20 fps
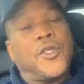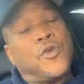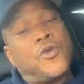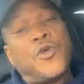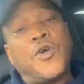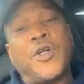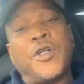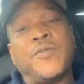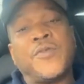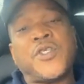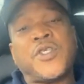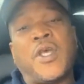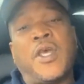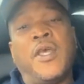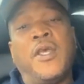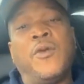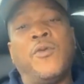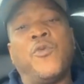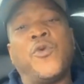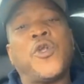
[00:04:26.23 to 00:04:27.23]
You know what I'm
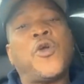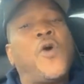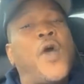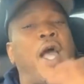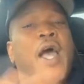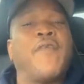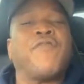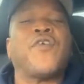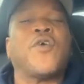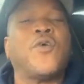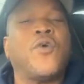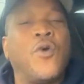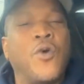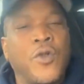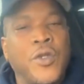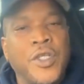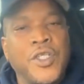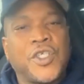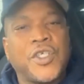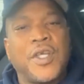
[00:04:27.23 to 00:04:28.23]
saying? We don't have to
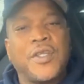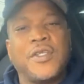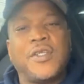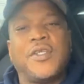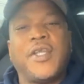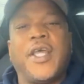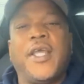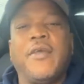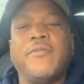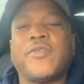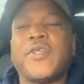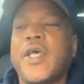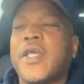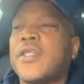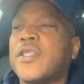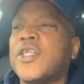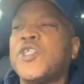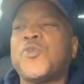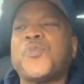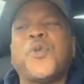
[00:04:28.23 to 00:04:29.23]
call each other names.
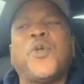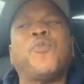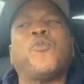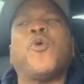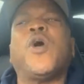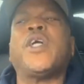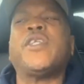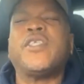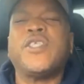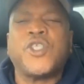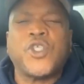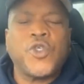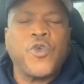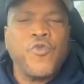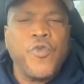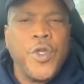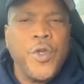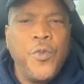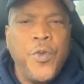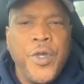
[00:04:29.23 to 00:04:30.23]
Like, there's people I
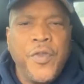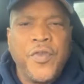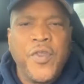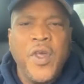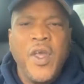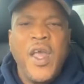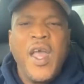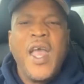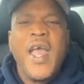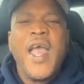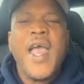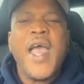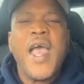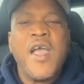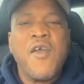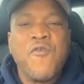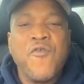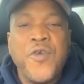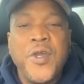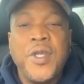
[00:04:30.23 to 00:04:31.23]
disagree with
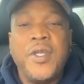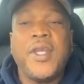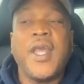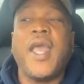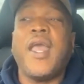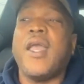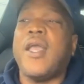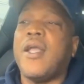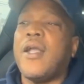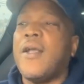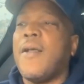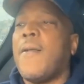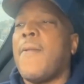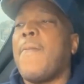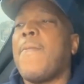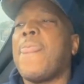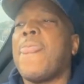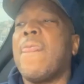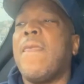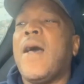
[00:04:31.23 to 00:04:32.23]
every day.
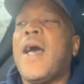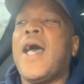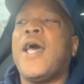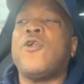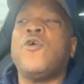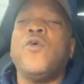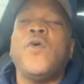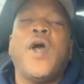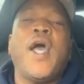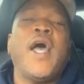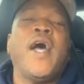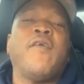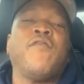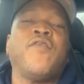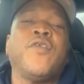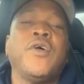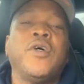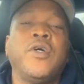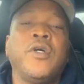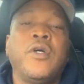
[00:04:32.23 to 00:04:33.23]
I don't
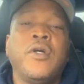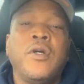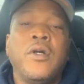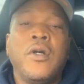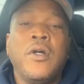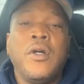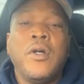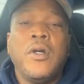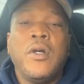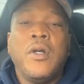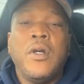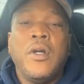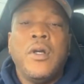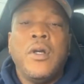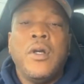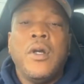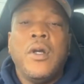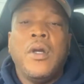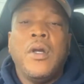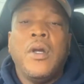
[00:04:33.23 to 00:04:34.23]
have the...
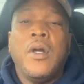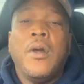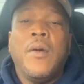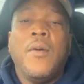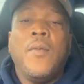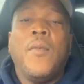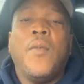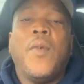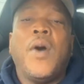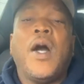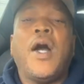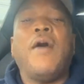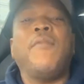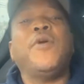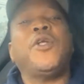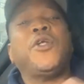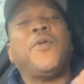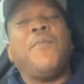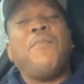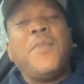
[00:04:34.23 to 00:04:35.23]

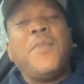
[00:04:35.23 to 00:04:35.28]
I'm